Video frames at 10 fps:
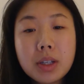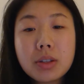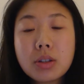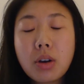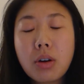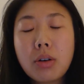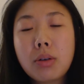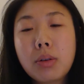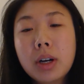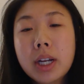
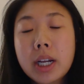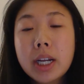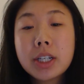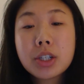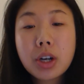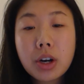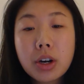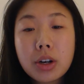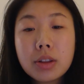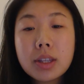So in
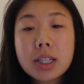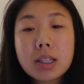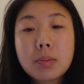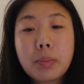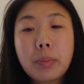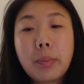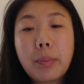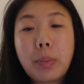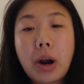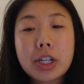turn, this
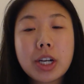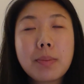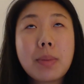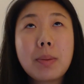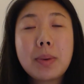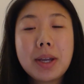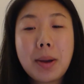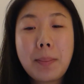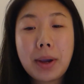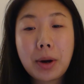project may be
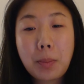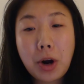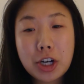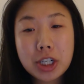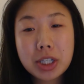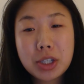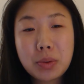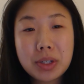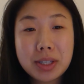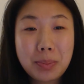a bigger project
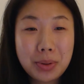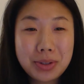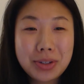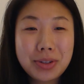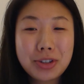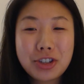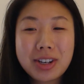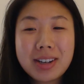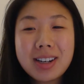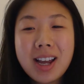to a simple
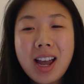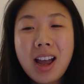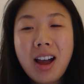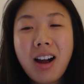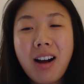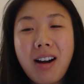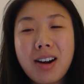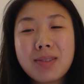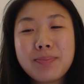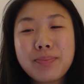solution,
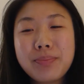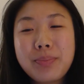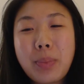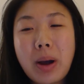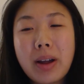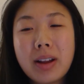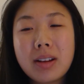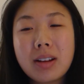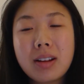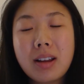but
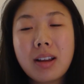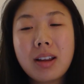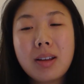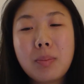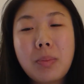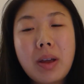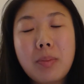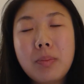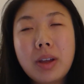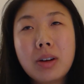
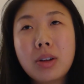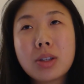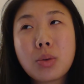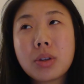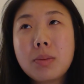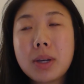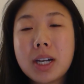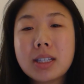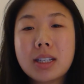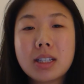it's only
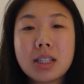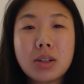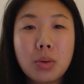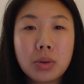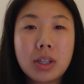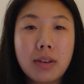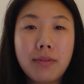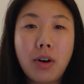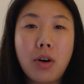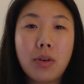because it doesn't only
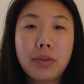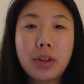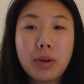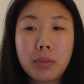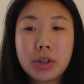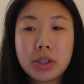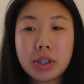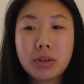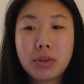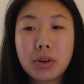involve the
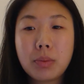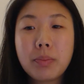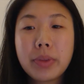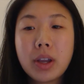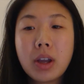emergency room.